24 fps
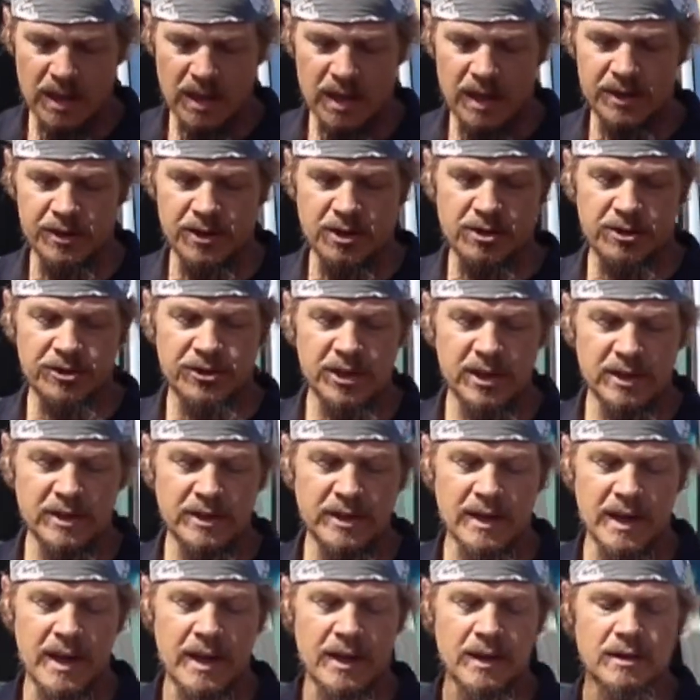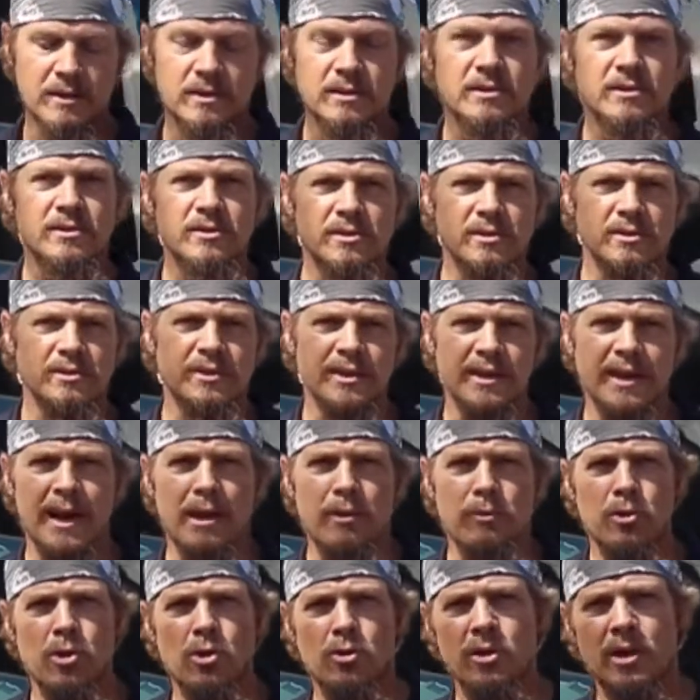Another thing that I
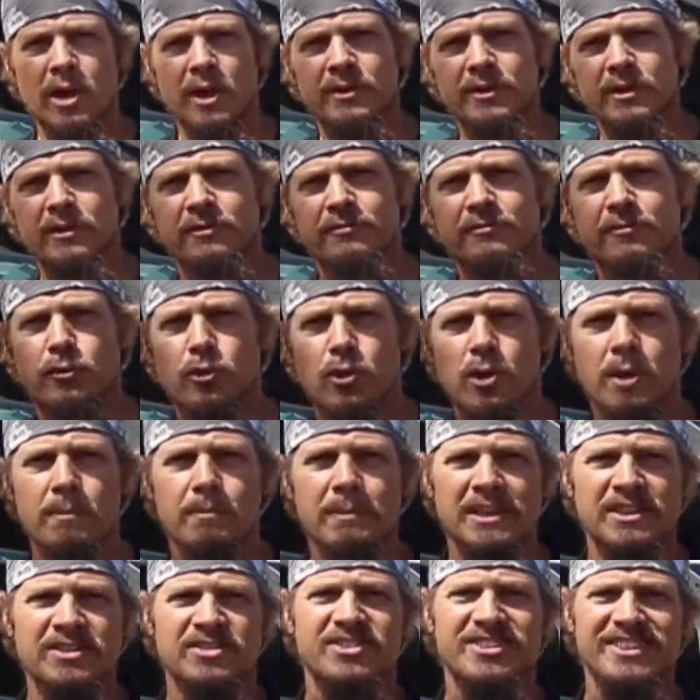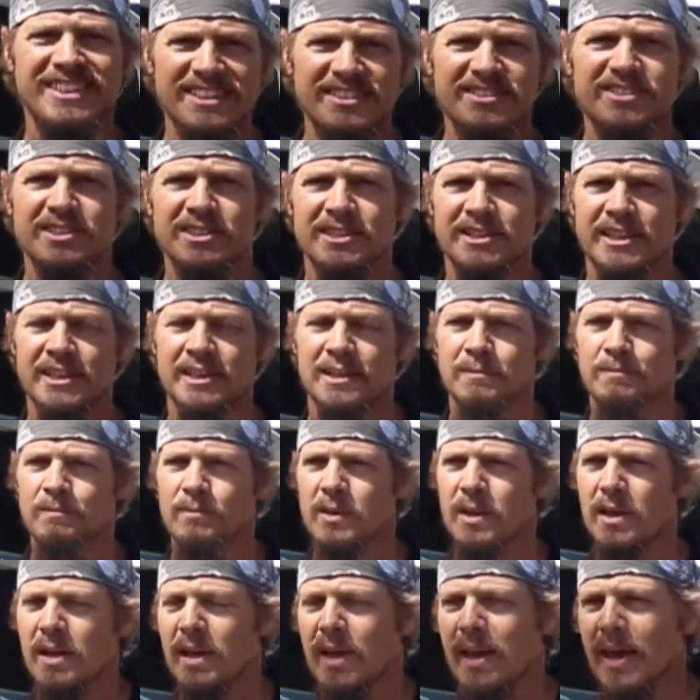wrote on the form is dieseling.
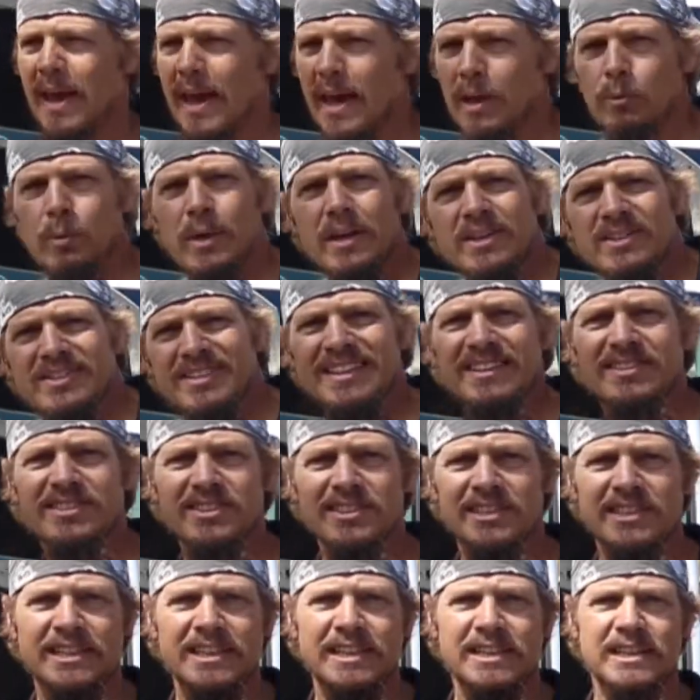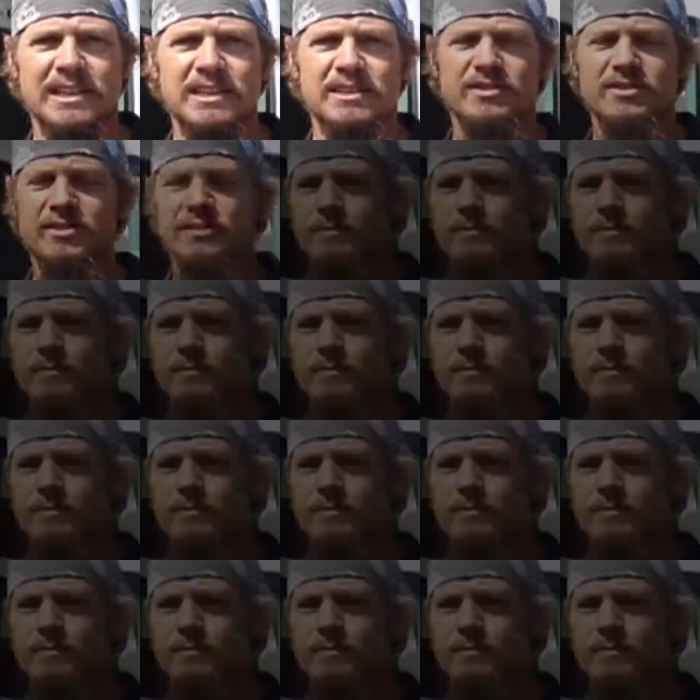And what dieseling is,